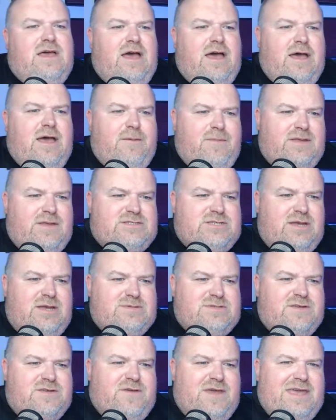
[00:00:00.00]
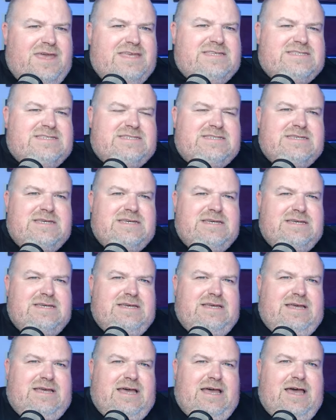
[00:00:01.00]
um, in terms of his
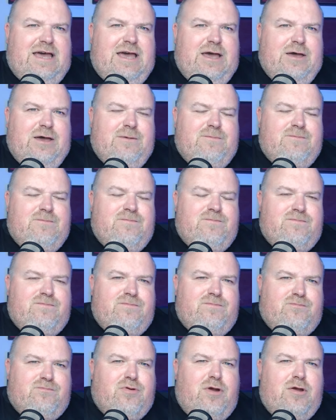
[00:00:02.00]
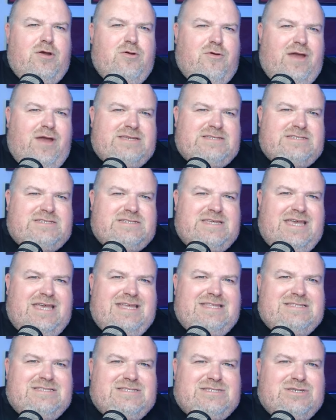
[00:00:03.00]
um, progress
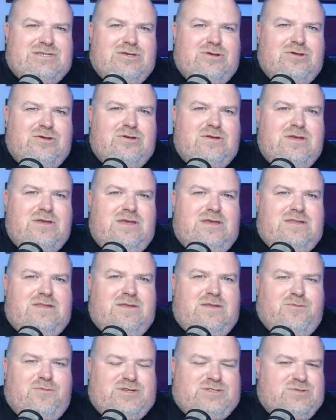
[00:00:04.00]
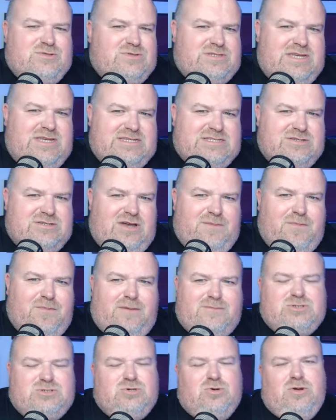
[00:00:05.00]
into the Bristol City side, but
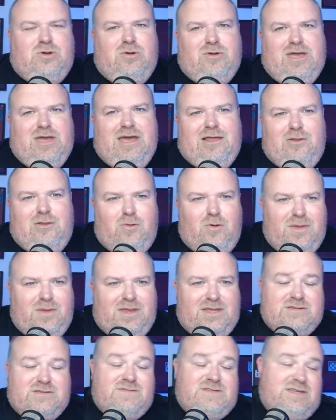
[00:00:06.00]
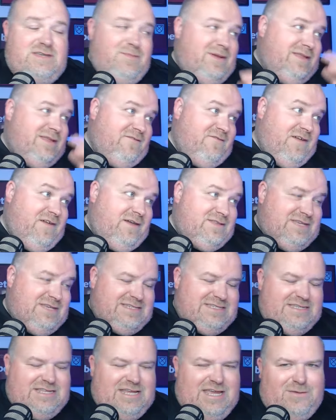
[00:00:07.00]
I'm sure he'll get a lot more minutes. Obviously, he made that
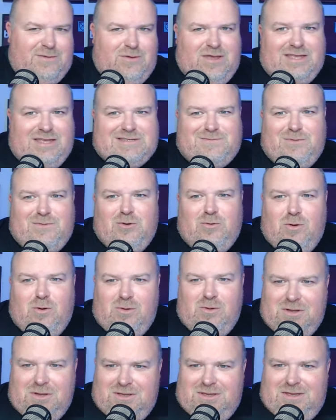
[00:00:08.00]
fantastic debut against Millwall,